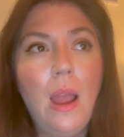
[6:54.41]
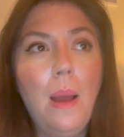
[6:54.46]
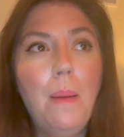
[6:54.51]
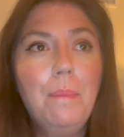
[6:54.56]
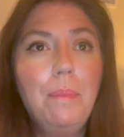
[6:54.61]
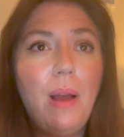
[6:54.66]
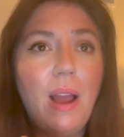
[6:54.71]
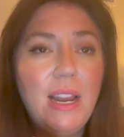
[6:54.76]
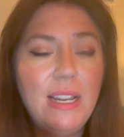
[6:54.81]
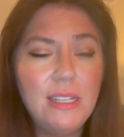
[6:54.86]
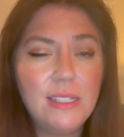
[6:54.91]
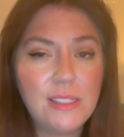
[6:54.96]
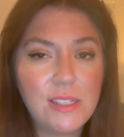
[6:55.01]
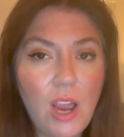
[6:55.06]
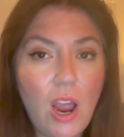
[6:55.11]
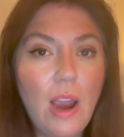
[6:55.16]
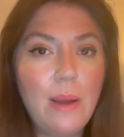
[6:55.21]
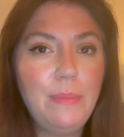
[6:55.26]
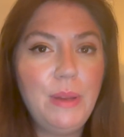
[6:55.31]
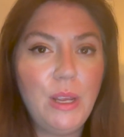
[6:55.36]
By the
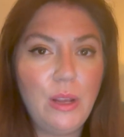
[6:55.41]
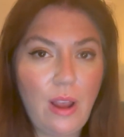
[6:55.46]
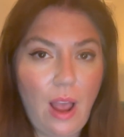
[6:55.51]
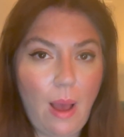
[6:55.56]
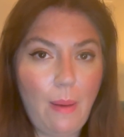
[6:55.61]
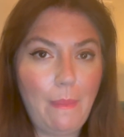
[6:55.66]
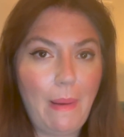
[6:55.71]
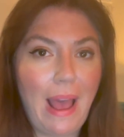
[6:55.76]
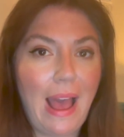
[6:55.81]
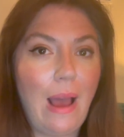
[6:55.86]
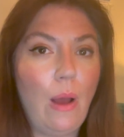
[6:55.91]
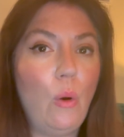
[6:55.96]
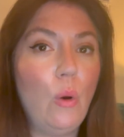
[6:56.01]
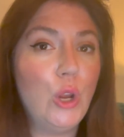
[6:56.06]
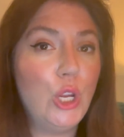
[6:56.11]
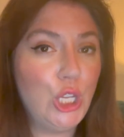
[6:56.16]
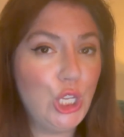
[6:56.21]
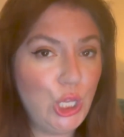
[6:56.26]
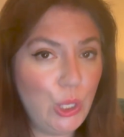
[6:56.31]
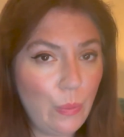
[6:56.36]
time you come out,
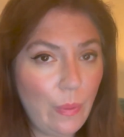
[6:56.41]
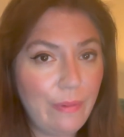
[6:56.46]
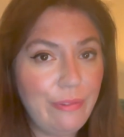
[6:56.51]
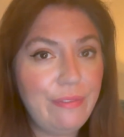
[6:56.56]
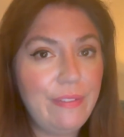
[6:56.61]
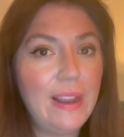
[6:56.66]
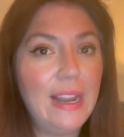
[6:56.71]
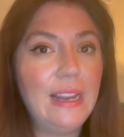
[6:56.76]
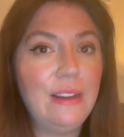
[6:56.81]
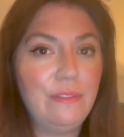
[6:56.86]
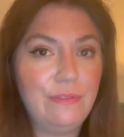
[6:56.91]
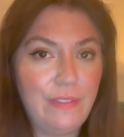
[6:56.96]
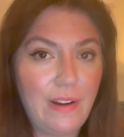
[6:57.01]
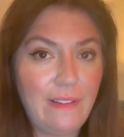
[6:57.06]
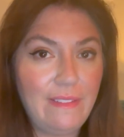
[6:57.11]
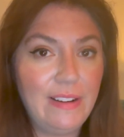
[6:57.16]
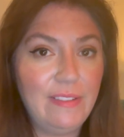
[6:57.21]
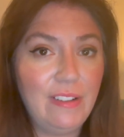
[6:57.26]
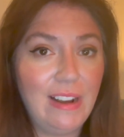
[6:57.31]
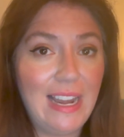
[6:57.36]
you are feeling
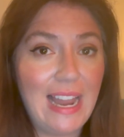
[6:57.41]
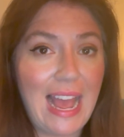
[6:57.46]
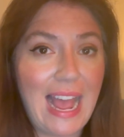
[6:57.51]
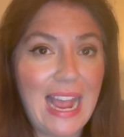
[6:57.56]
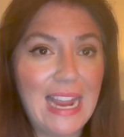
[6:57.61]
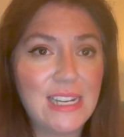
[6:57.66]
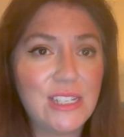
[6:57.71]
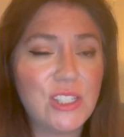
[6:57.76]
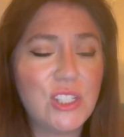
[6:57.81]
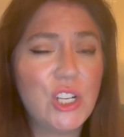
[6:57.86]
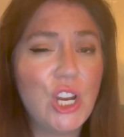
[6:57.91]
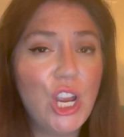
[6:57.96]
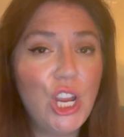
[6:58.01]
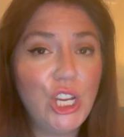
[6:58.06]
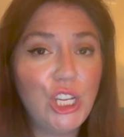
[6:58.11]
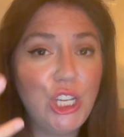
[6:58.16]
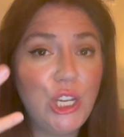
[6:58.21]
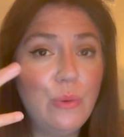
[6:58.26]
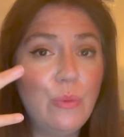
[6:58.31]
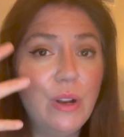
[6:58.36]
very relaxed.
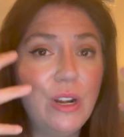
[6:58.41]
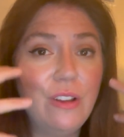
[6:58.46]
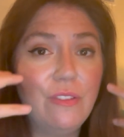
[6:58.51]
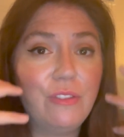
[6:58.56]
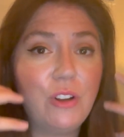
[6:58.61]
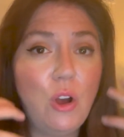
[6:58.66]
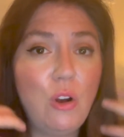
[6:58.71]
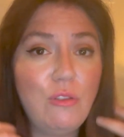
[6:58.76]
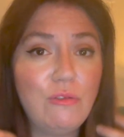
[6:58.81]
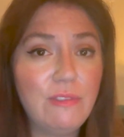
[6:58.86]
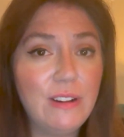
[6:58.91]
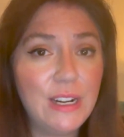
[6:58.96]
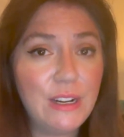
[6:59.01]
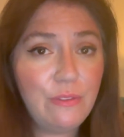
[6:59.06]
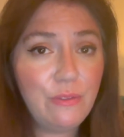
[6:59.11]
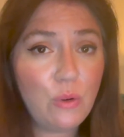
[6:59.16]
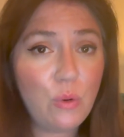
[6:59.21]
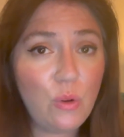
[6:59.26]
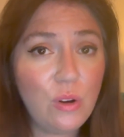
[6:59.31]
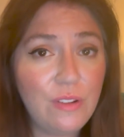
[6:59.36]
You will have got rid
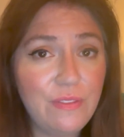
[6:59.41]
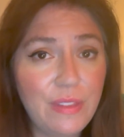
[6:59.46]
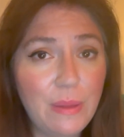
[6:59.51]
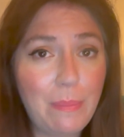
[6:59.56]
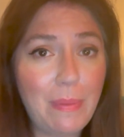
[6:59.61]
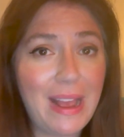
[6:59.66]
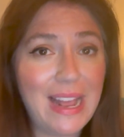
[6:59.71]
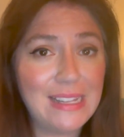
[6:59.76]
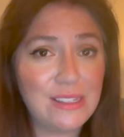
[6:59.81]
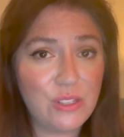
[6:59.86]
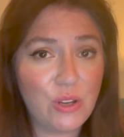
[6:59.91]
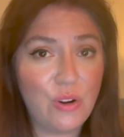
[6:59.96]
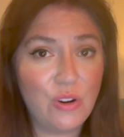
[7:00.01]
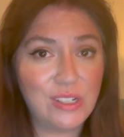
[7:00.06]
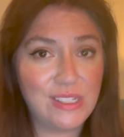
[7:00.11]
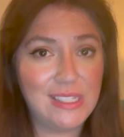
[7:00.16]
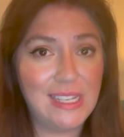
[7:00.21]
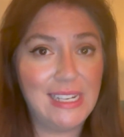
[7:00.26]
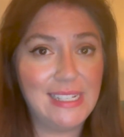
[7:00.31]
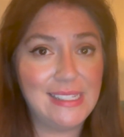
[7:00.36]
of all of the bad
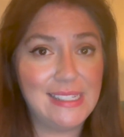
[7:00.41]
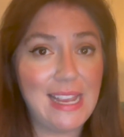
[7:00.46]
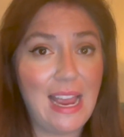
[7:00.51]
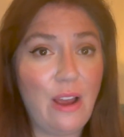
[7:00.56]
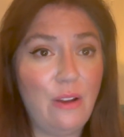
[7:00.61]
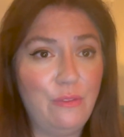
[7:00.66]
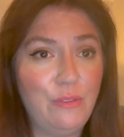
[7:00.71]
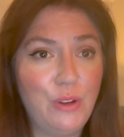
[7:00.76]
toxins out of